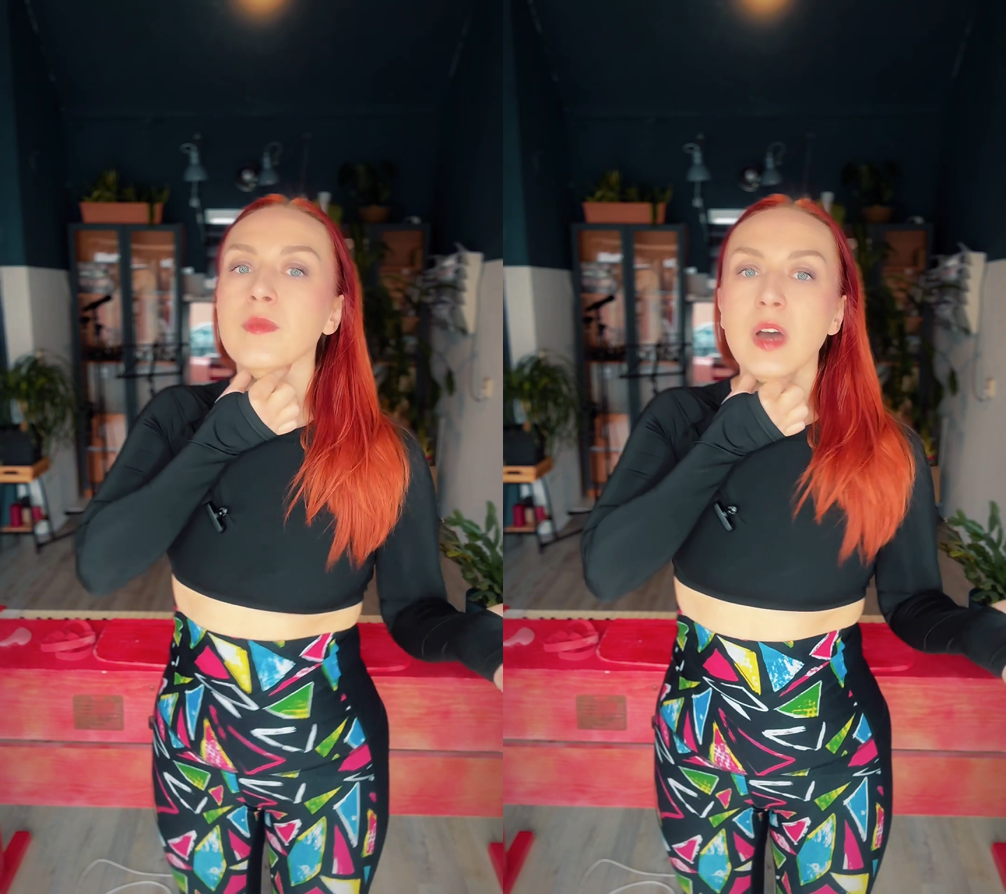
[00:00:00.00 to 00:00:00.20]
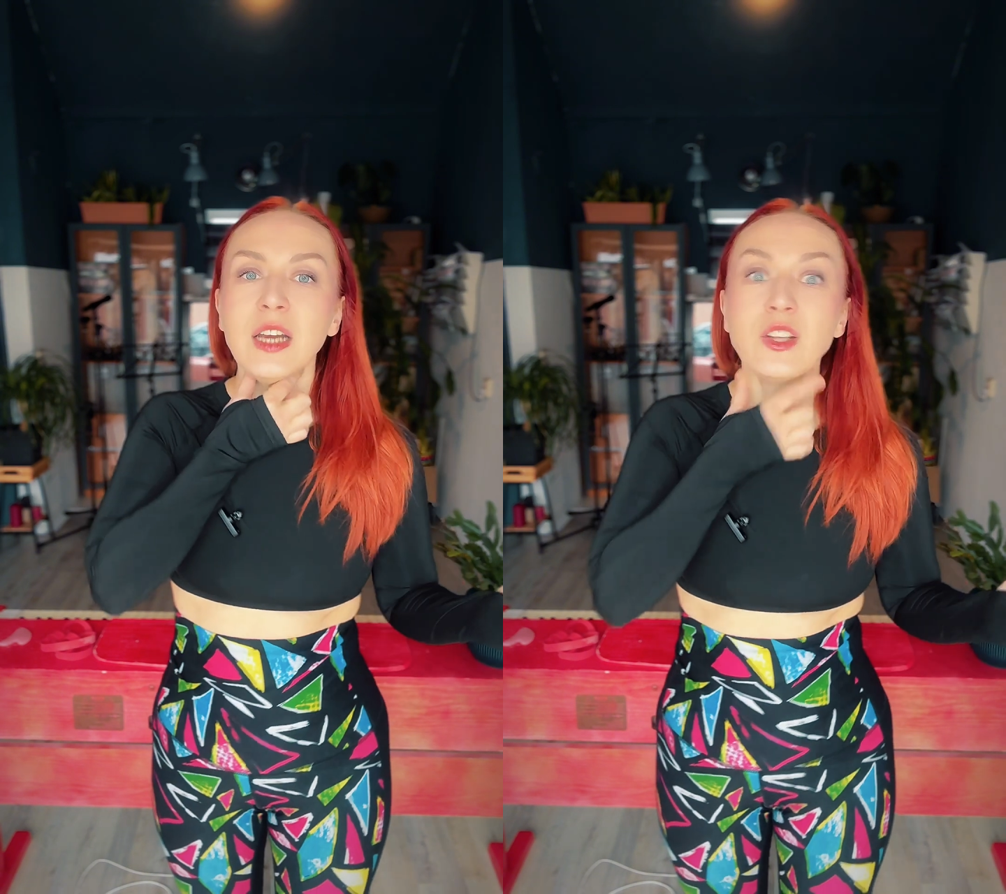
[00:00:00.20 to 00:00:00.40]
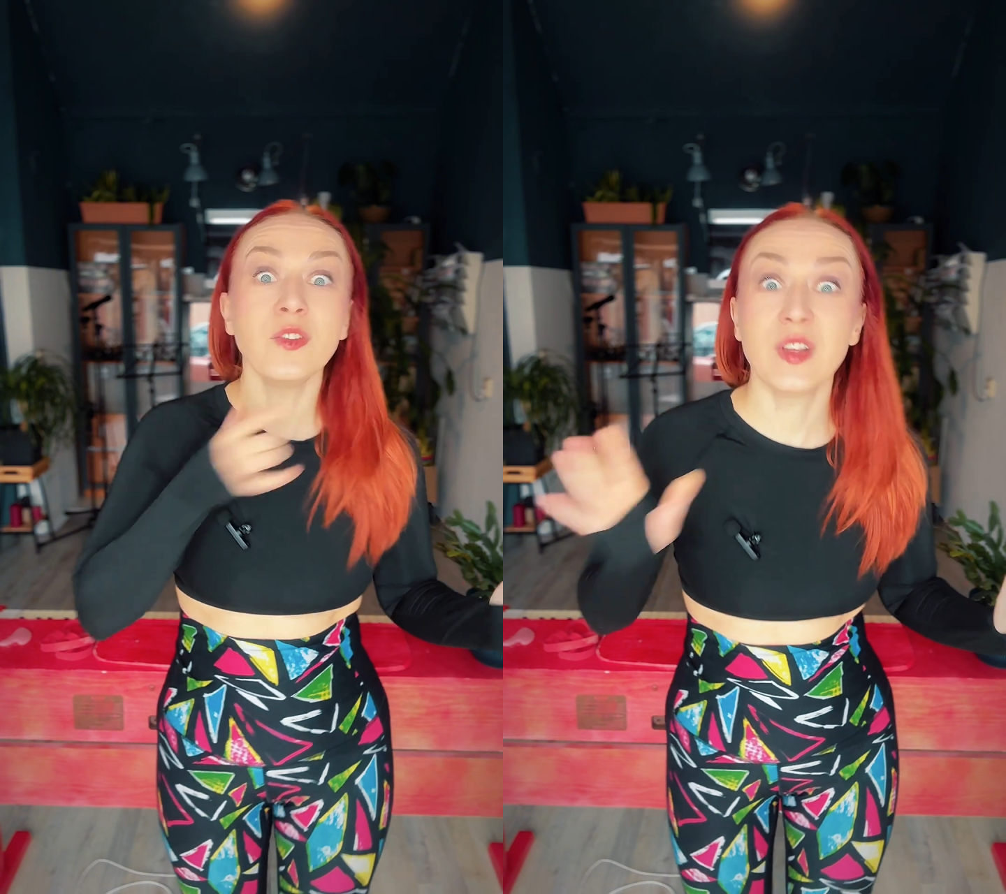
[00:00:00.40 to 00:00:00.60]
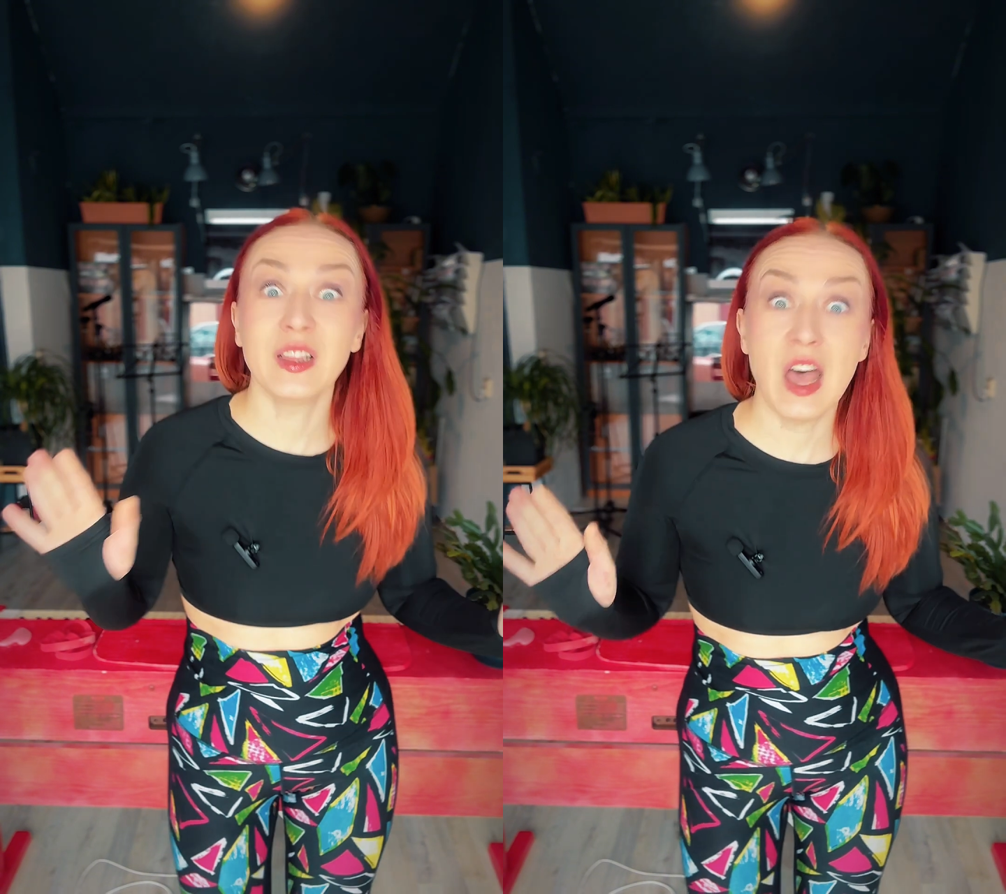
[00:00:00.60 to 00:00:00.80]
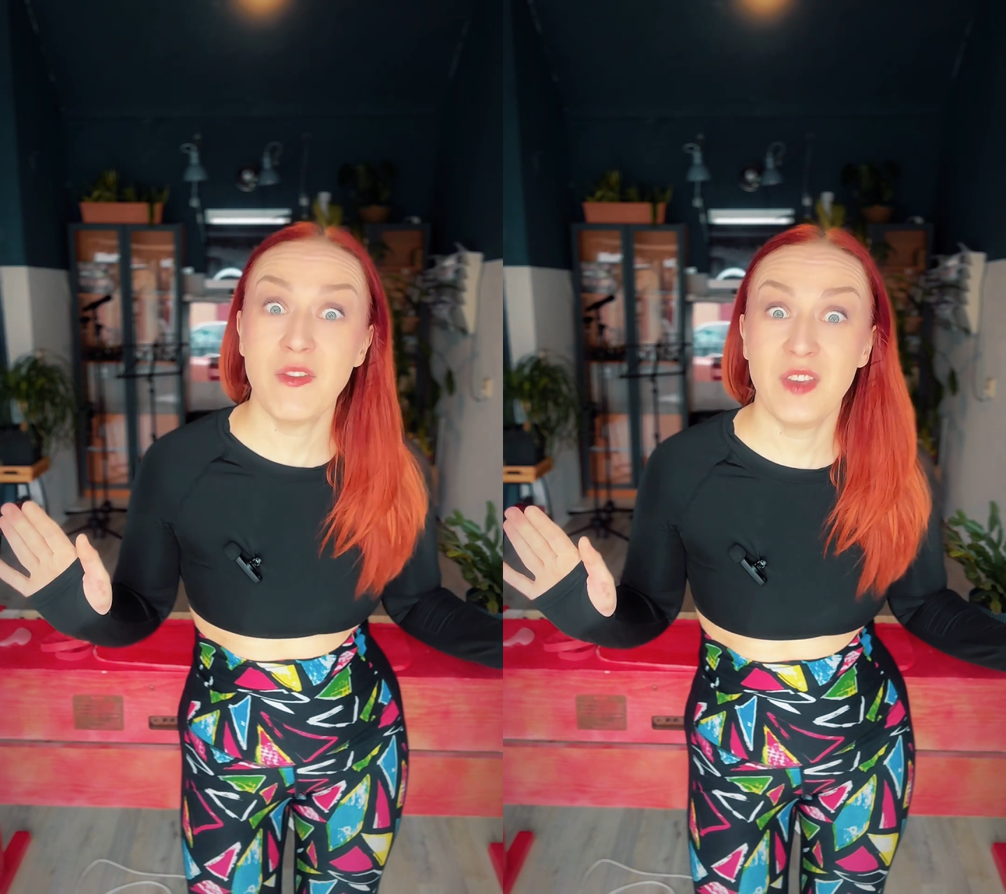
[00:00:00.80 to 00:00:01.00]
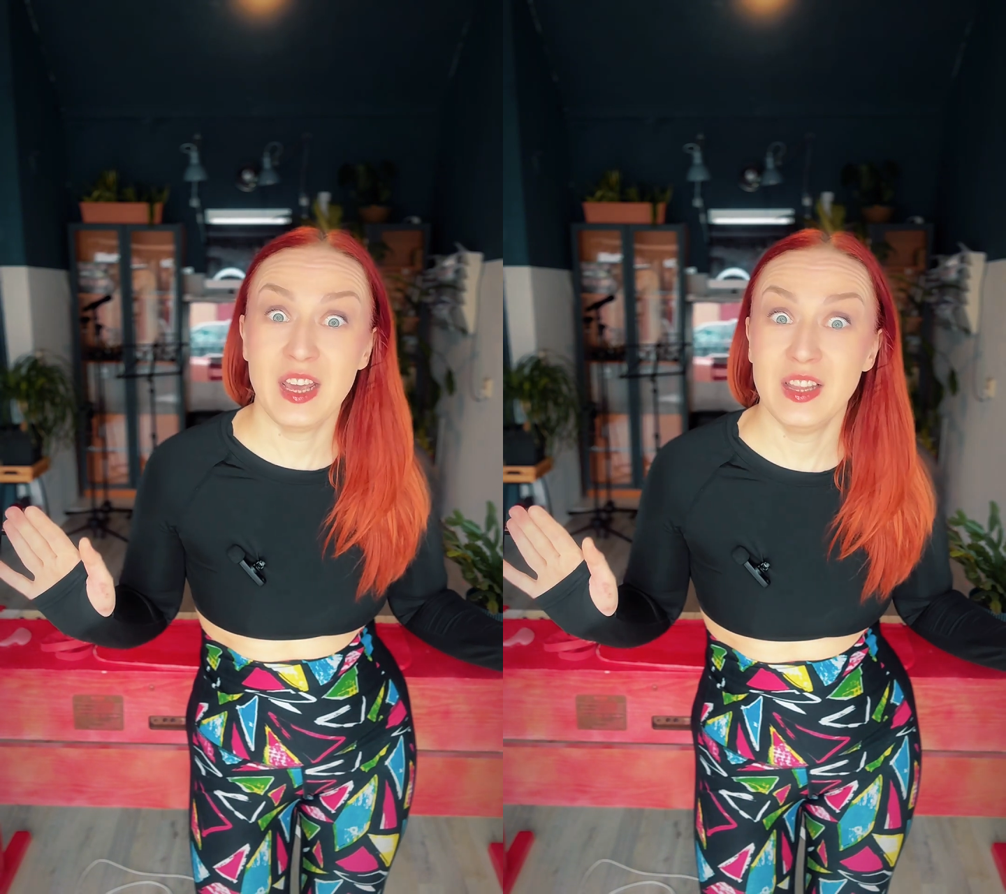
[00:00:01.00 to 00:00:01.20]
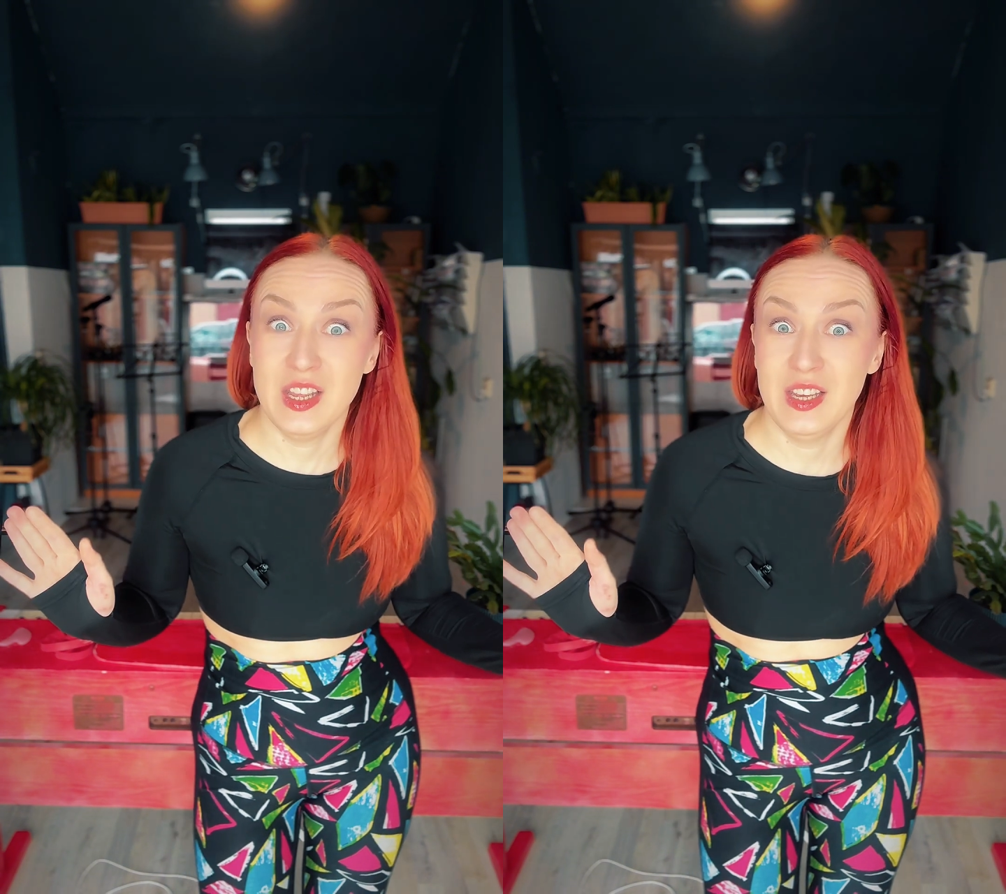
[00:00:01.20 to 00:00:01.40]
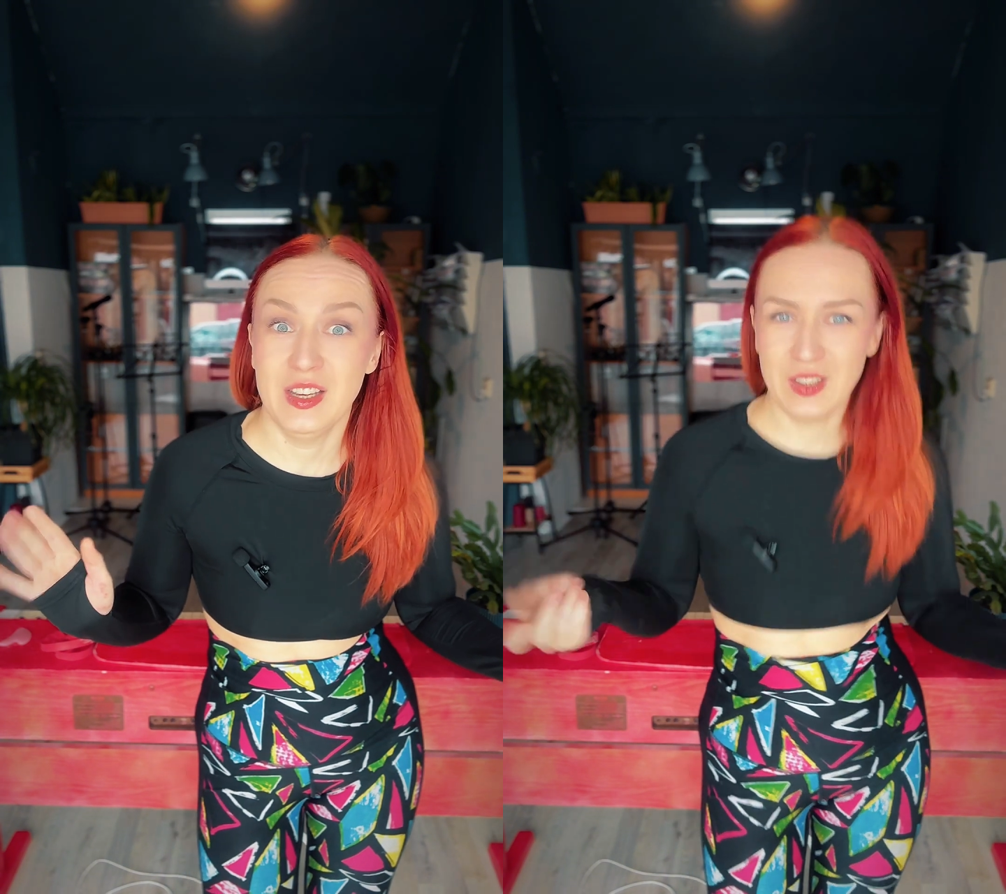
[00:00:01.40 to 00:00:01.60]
I don't feel nothing.